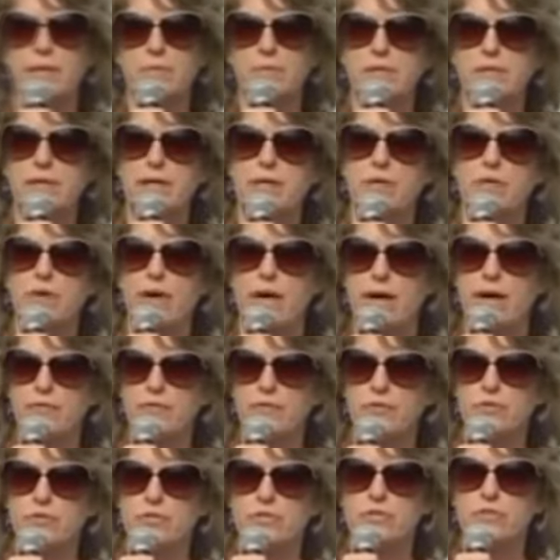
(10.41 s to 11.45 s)
came together
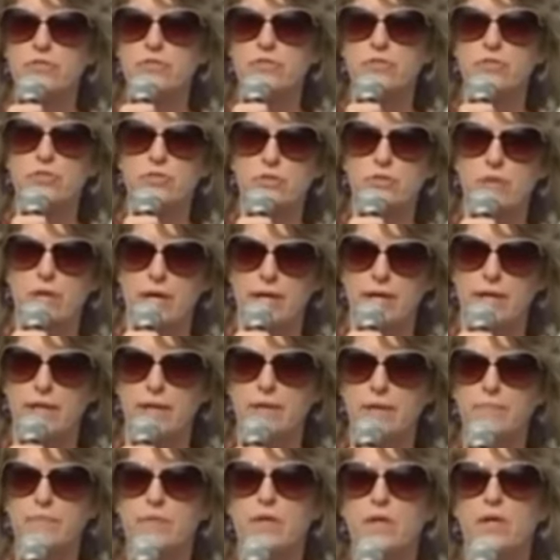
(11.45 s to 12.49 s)
after Citizens United
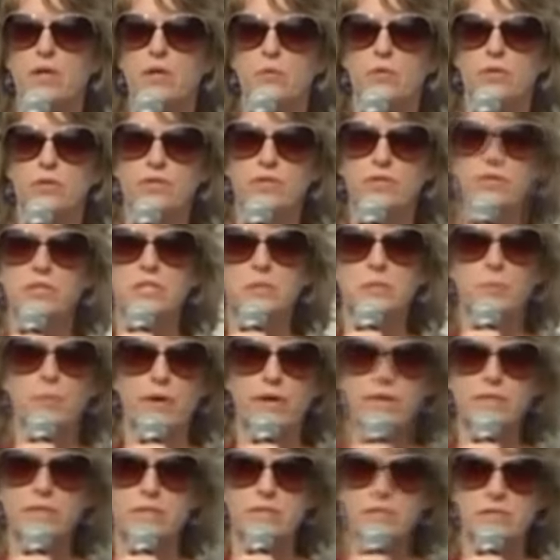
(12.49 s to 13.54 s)
with the
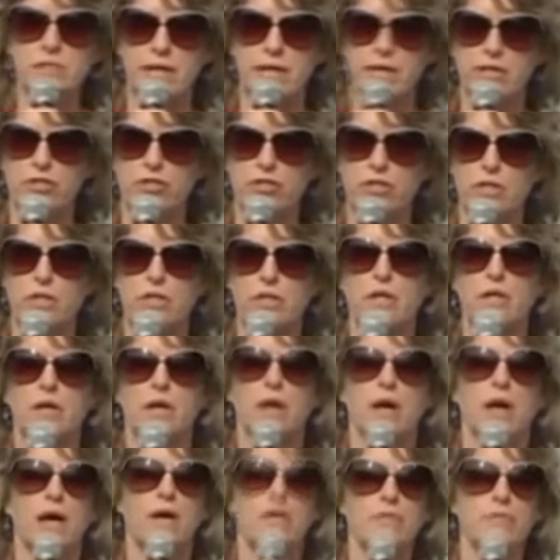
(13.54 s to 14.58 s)
express intention
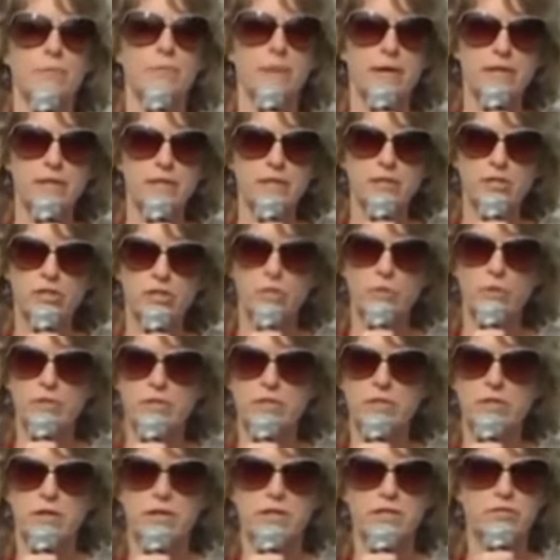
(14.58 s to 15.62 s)
of amending the
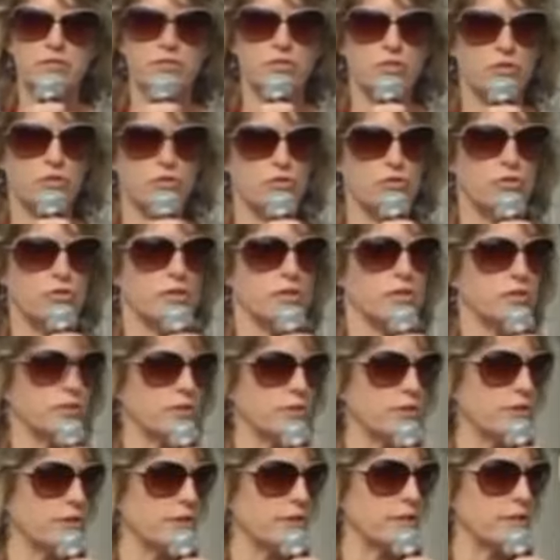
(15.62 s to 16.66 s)
U.S. Constitution to
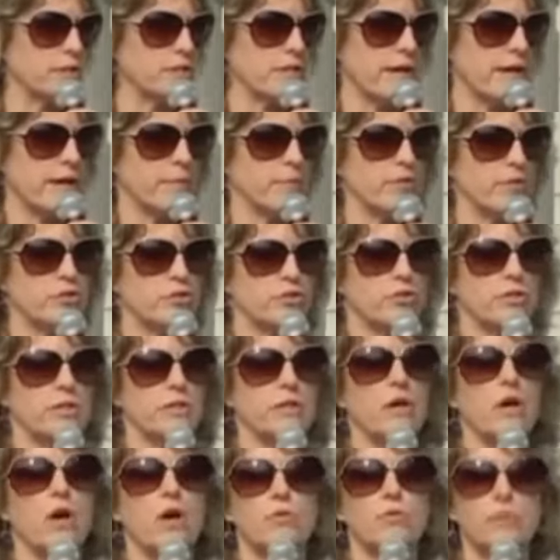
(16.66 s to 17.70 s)
clearly establish that
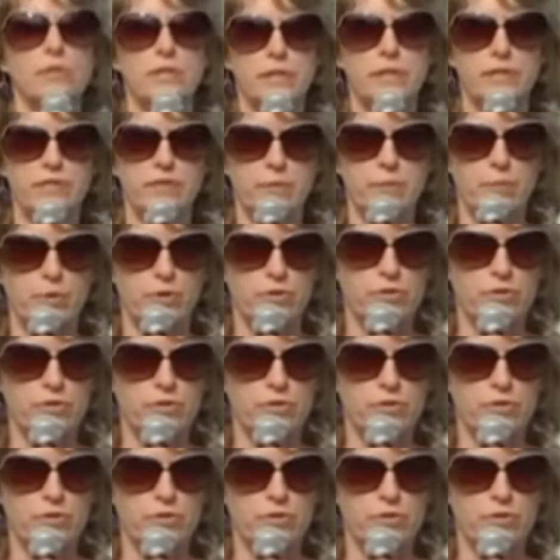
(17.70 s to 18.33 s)
only living